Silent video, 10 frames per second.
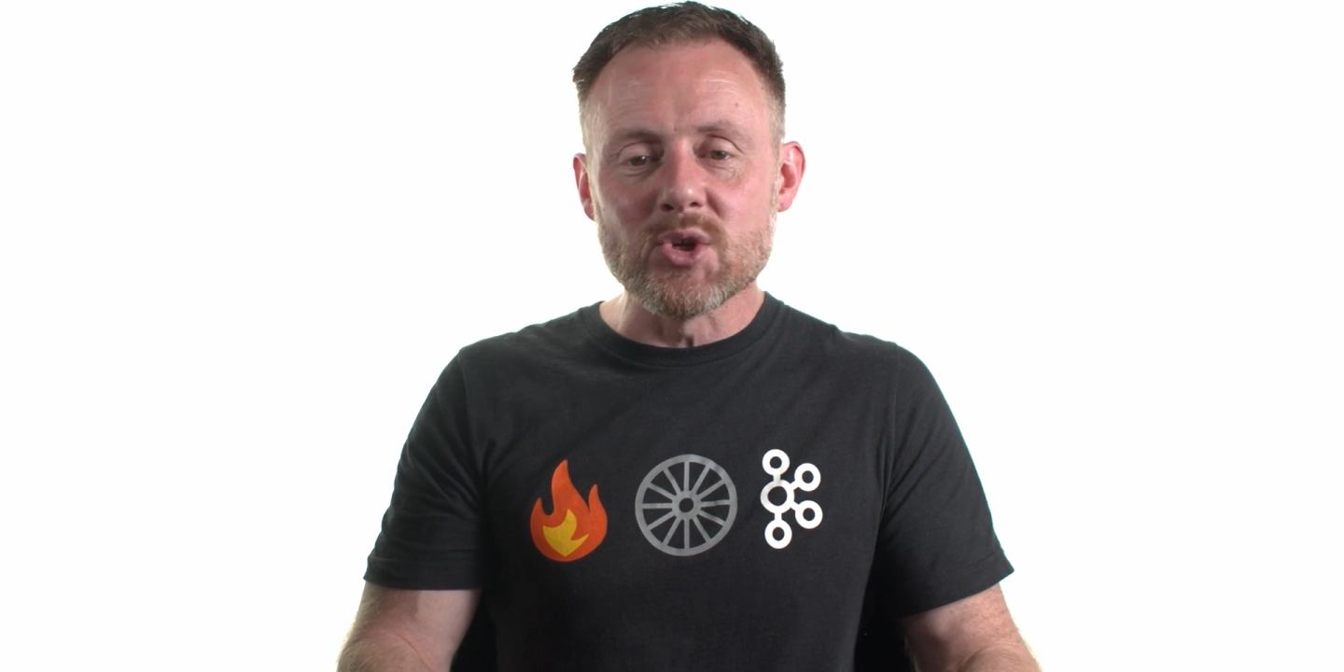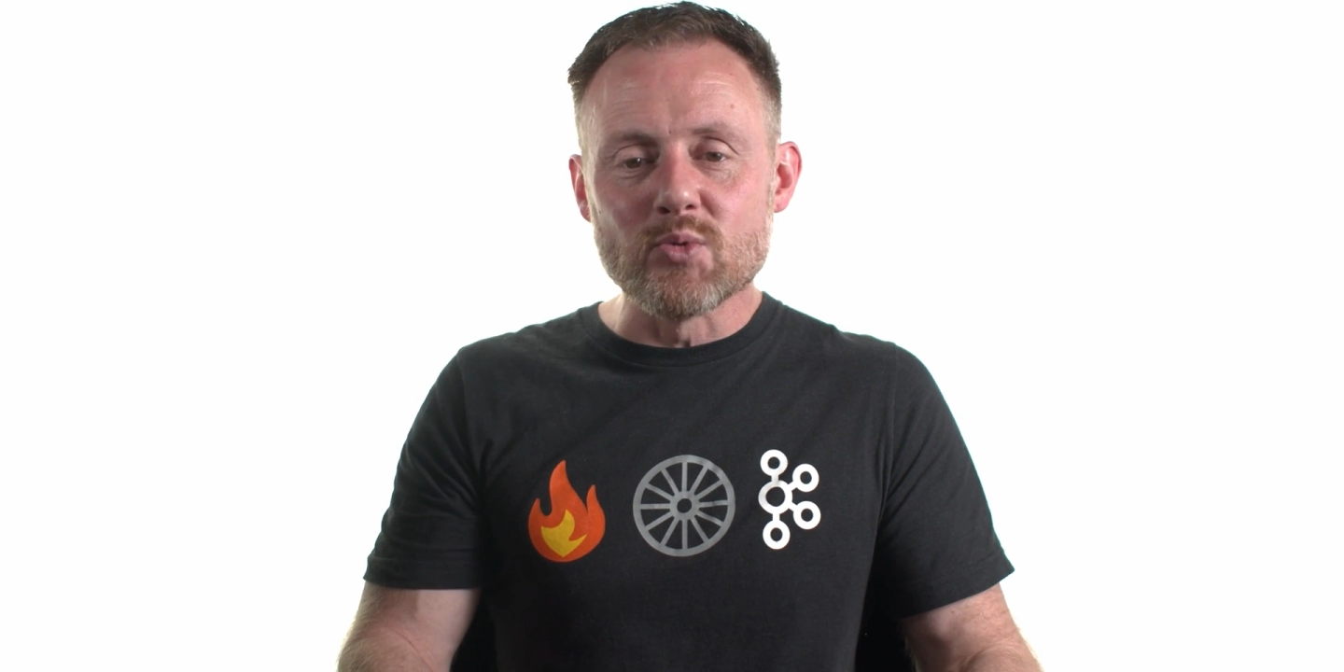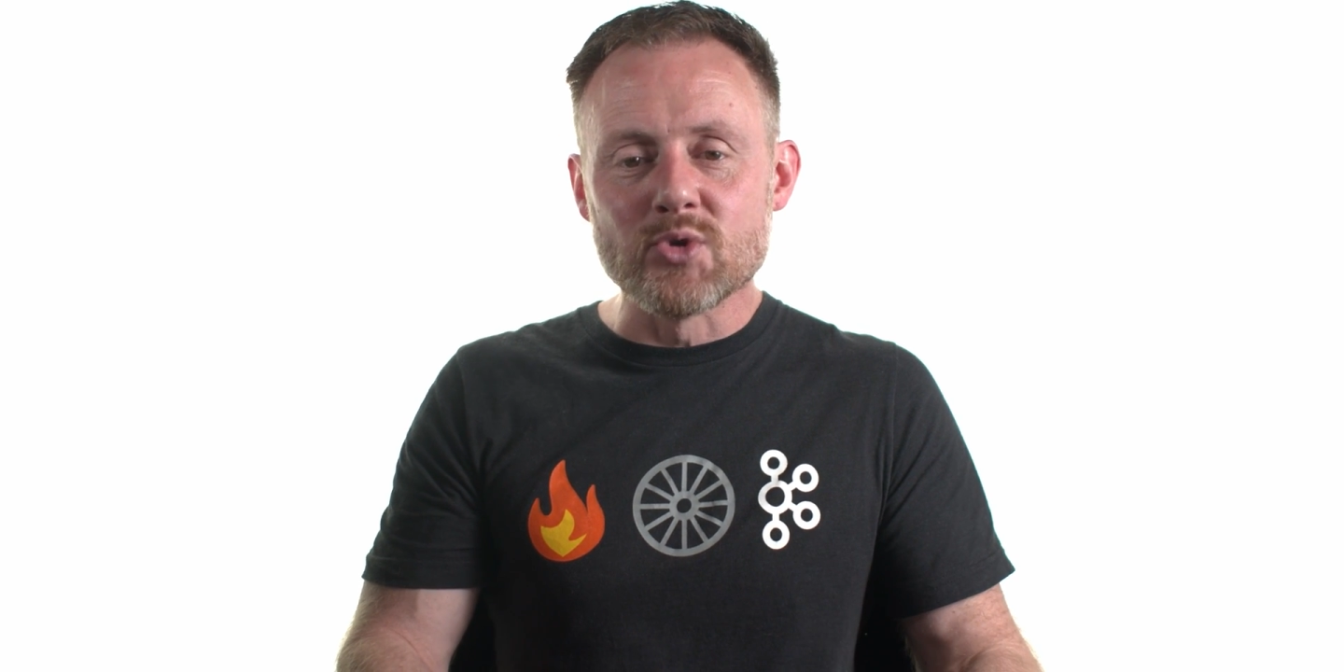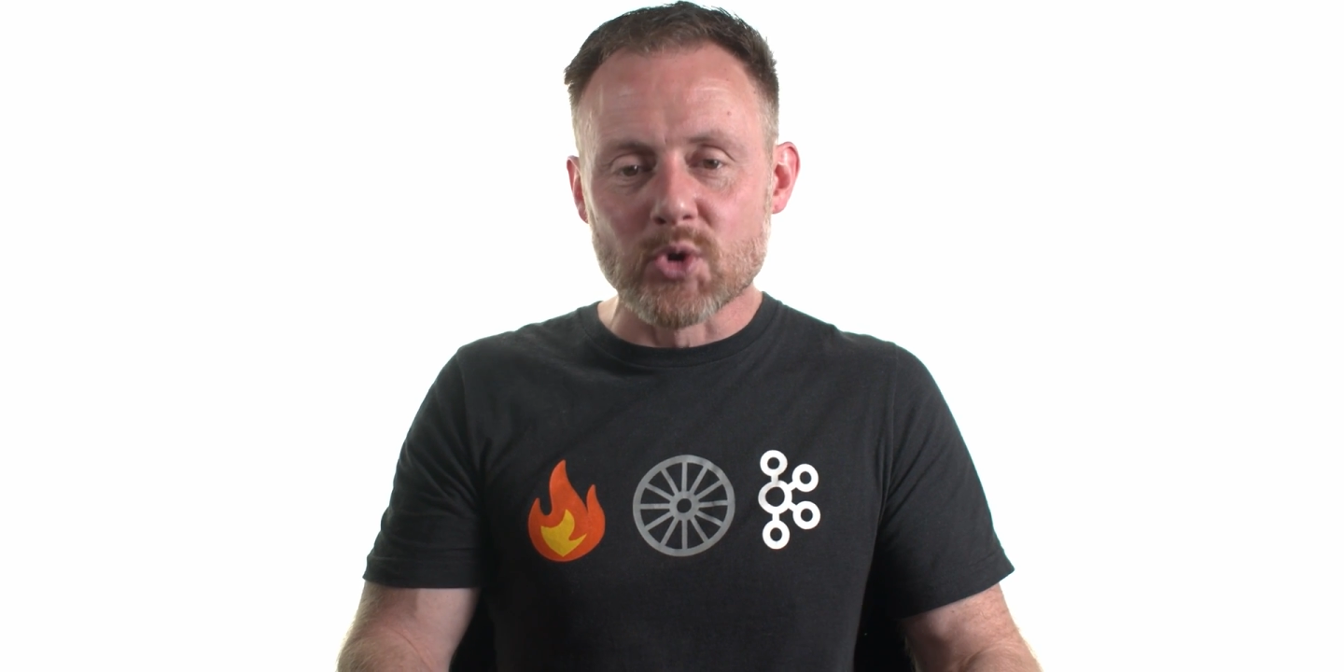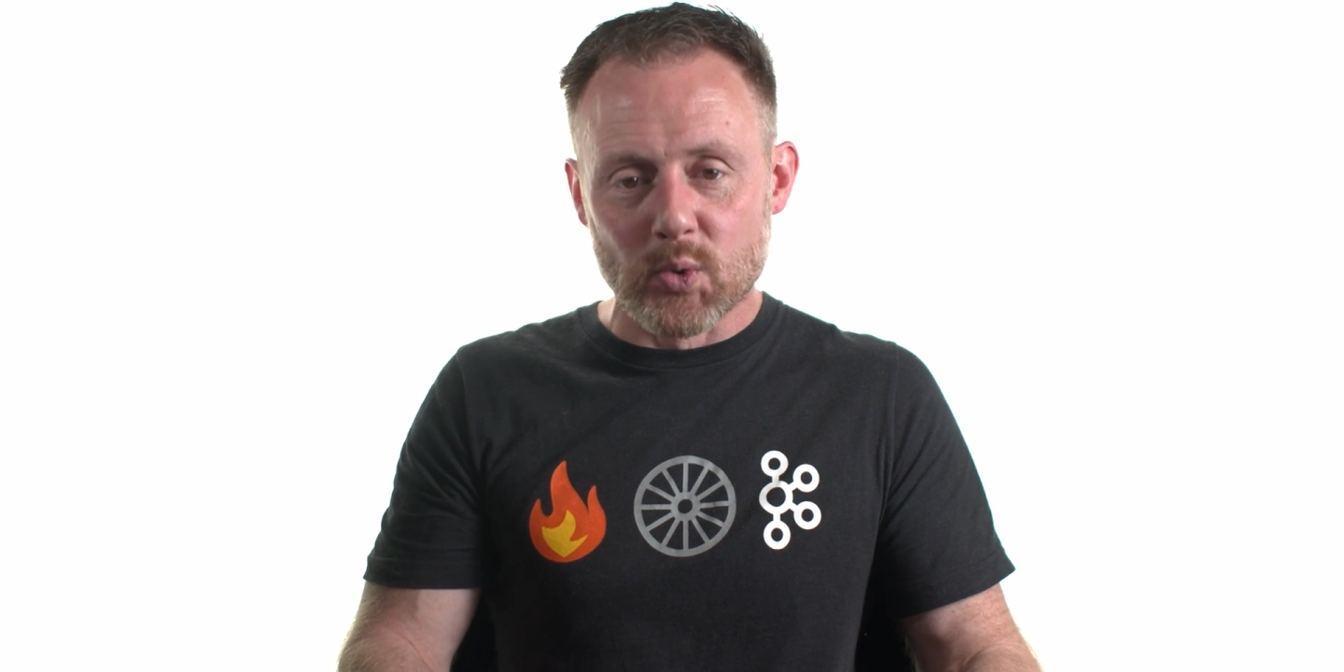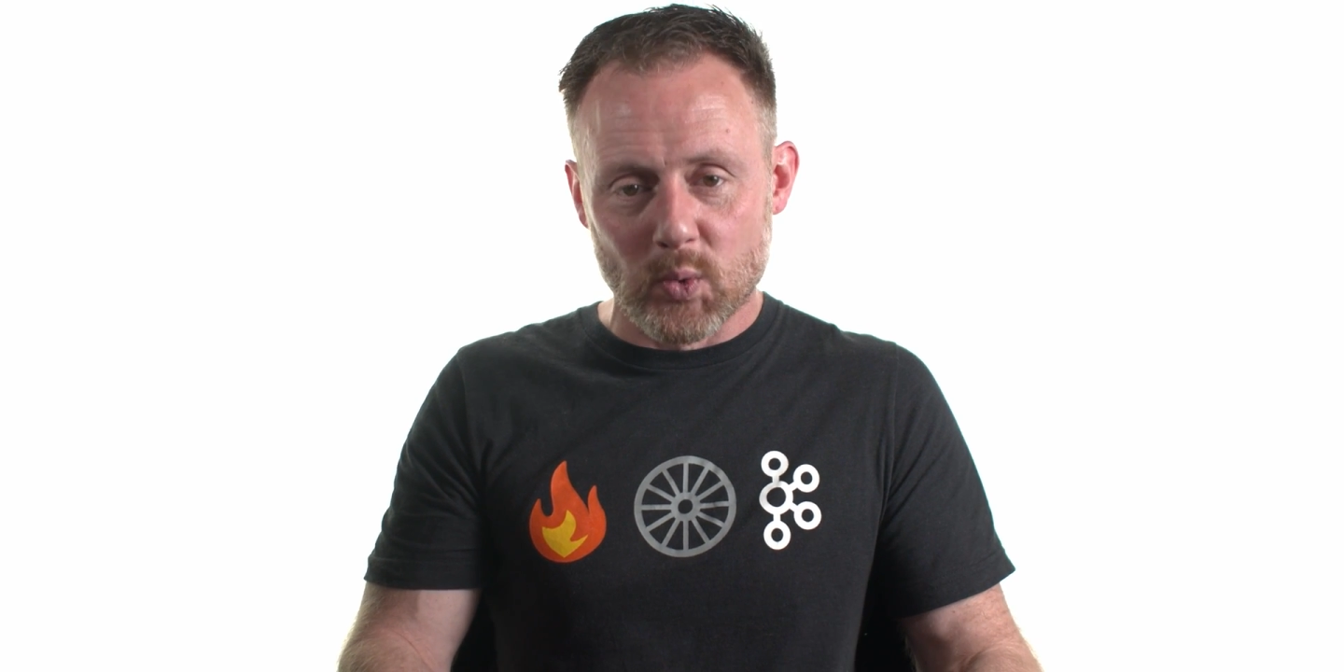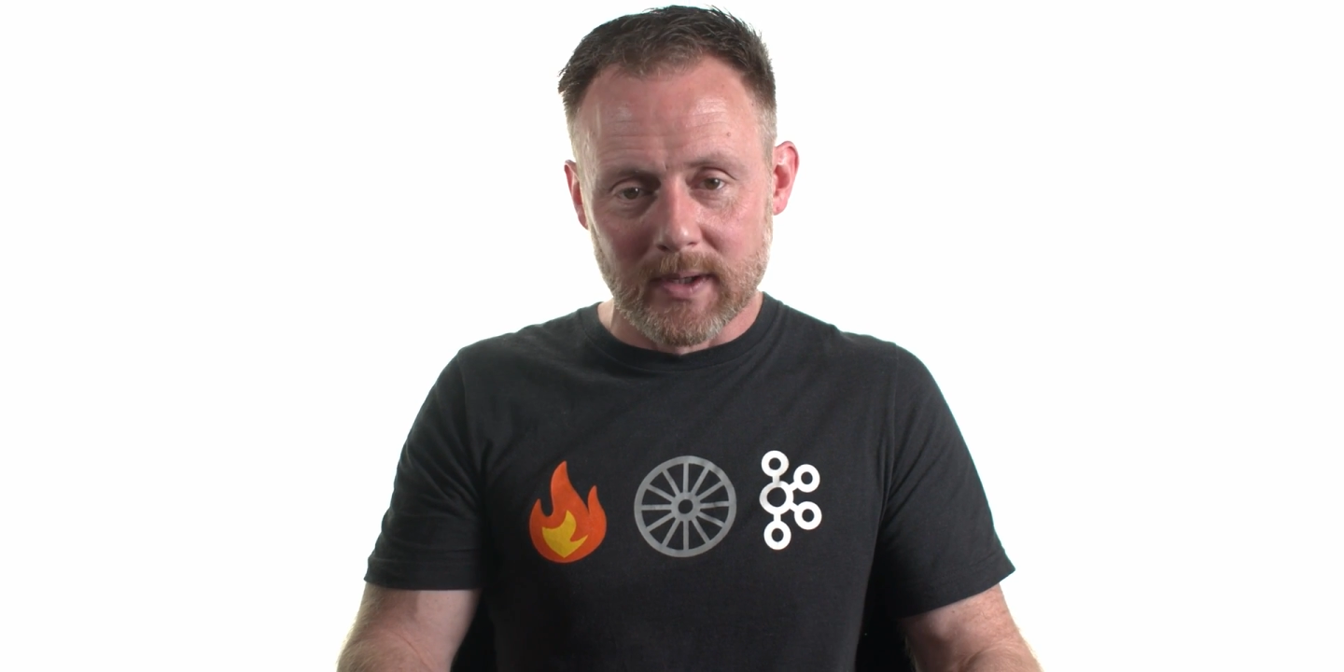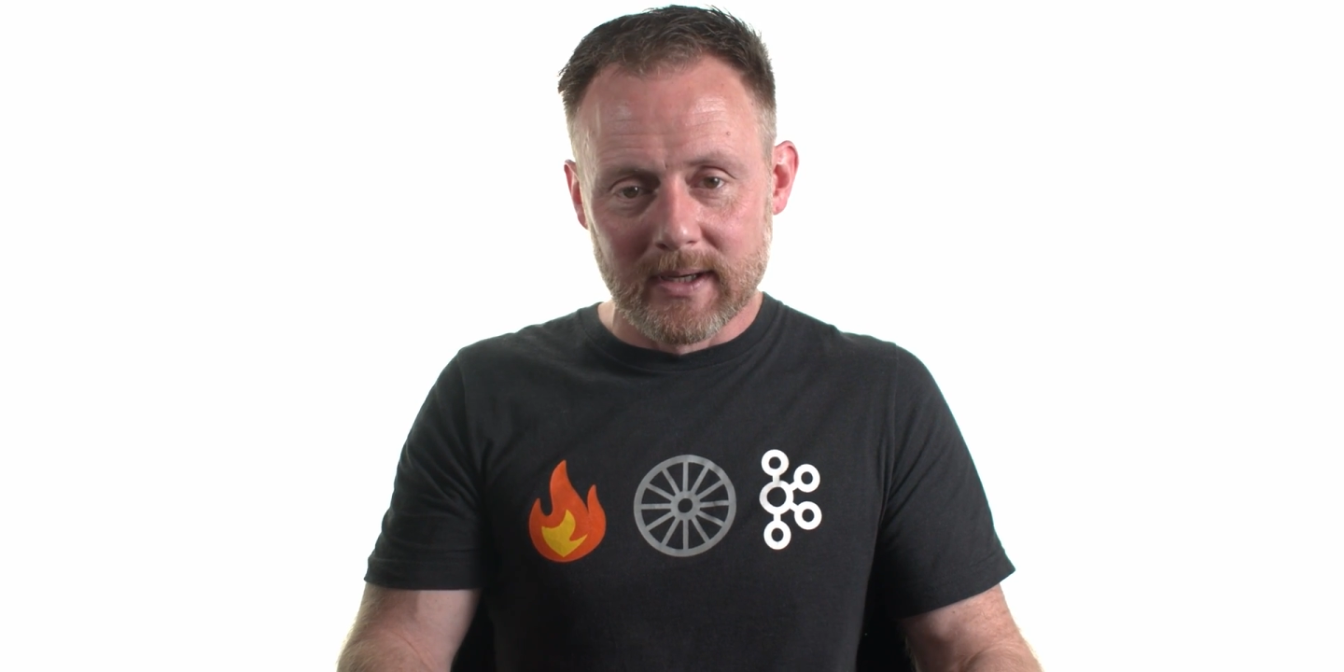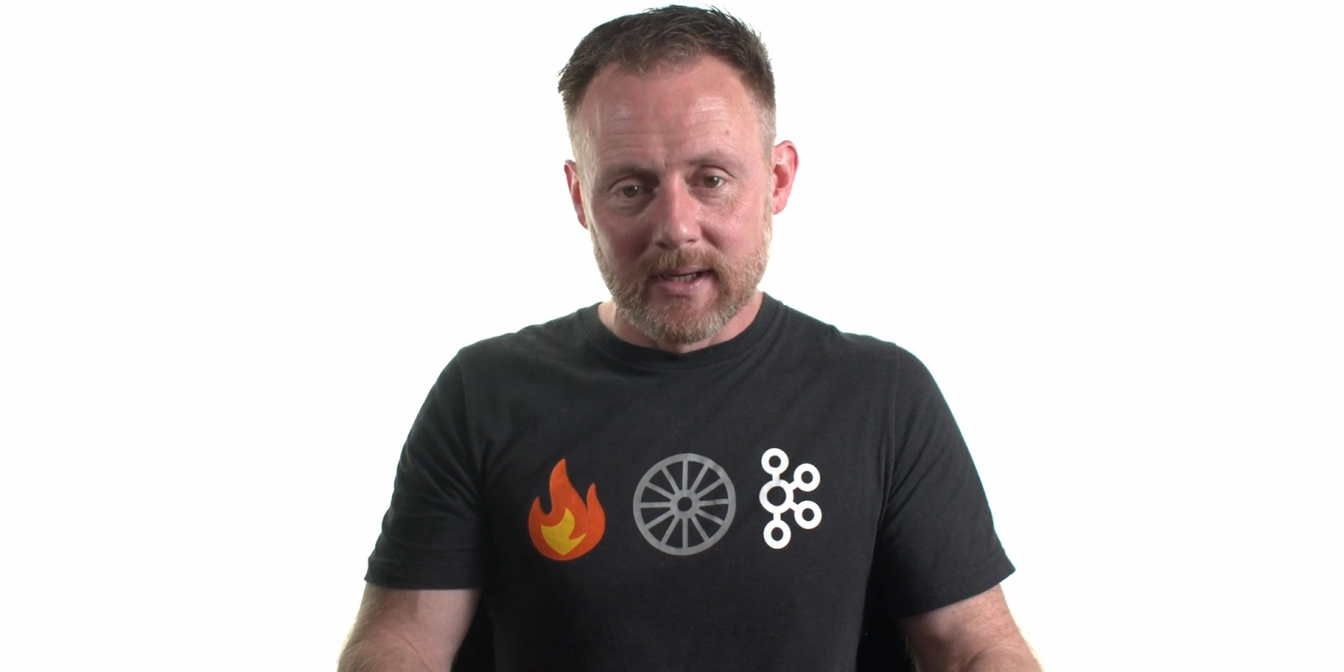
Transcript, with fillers: you do